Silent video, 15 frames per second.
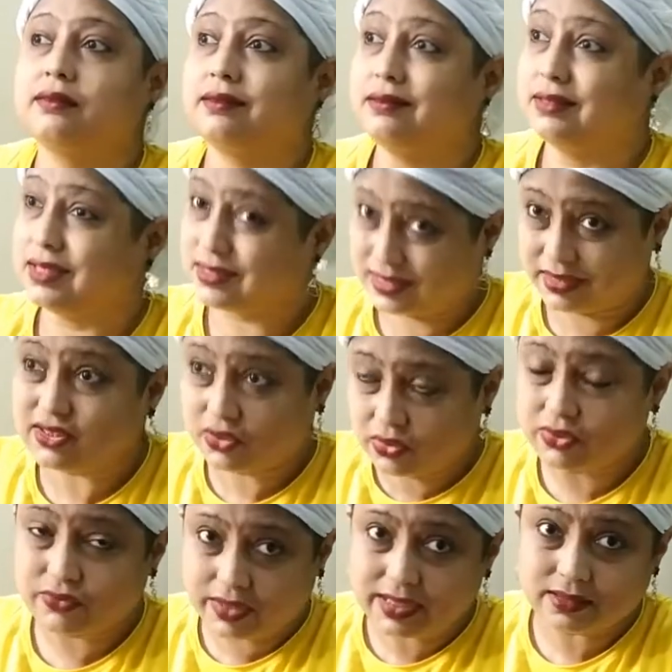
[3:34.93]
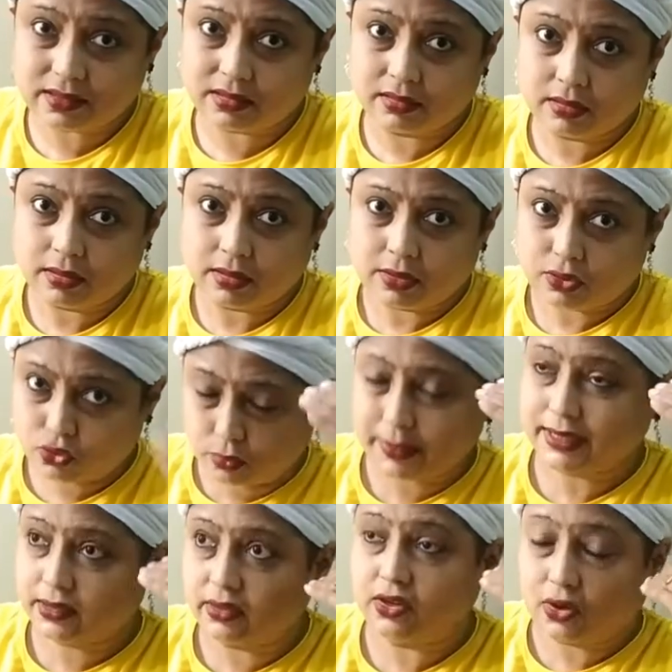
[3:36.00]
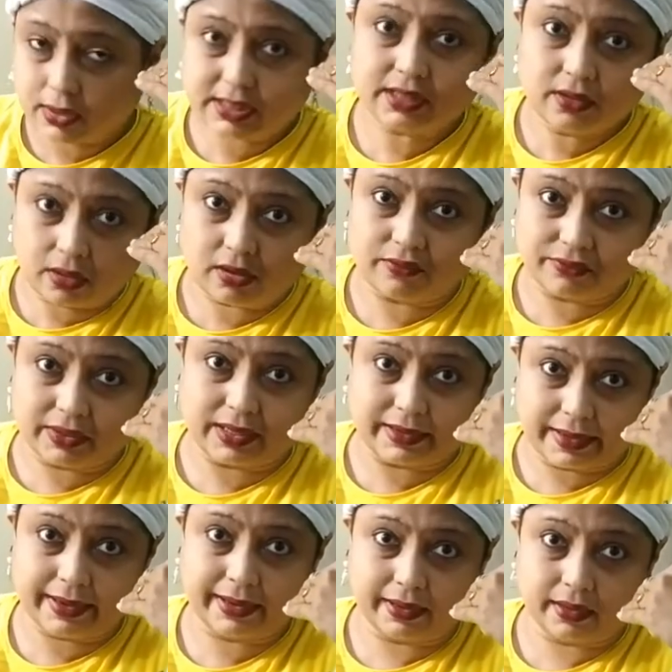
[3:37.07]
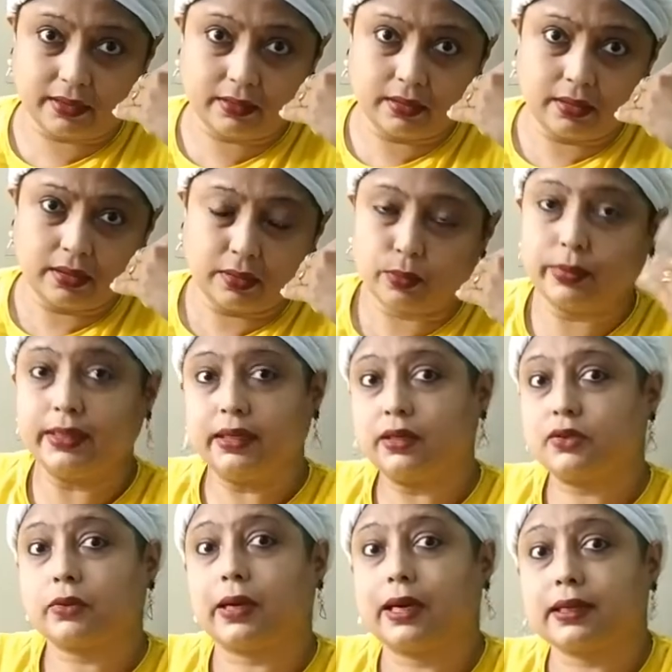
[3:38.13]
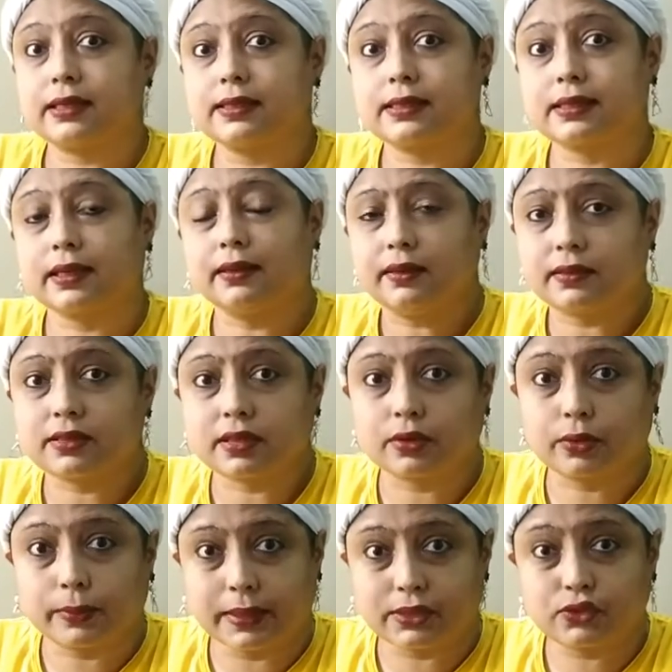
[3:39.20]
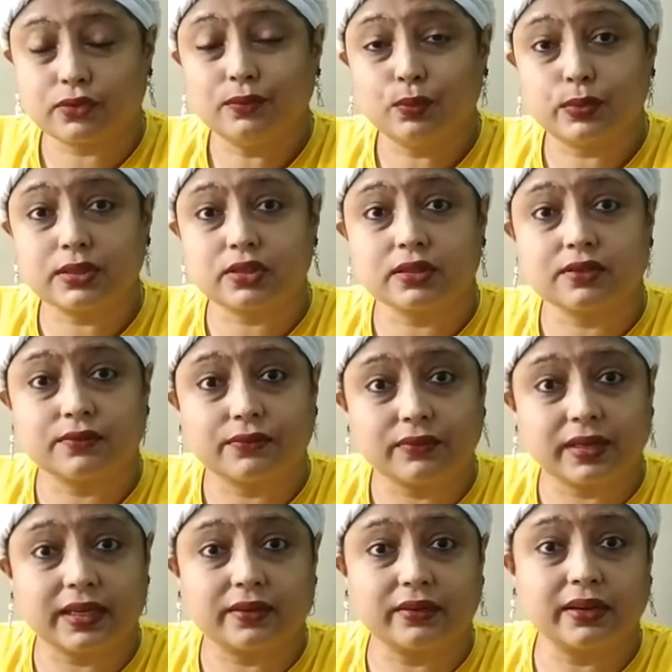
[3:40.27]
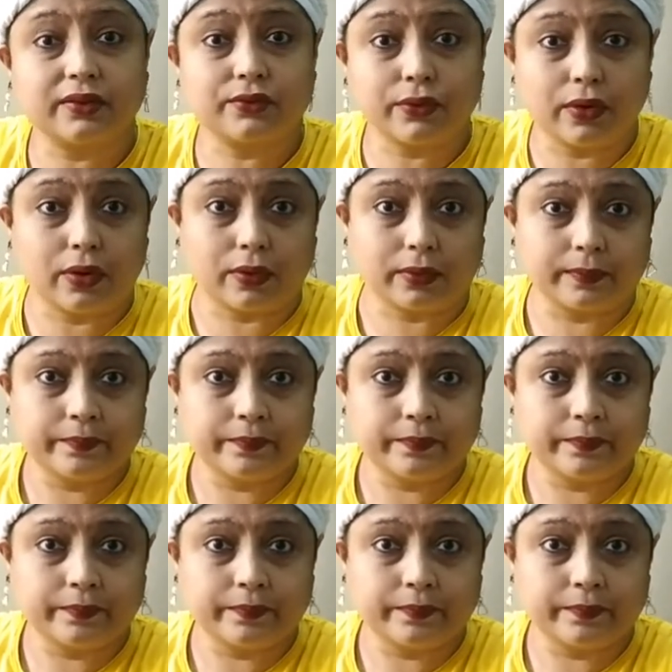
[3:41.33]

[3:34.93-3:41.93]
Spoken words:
this is your dress? So by the nodding of our head, we need to understand it's a question which is very wrong.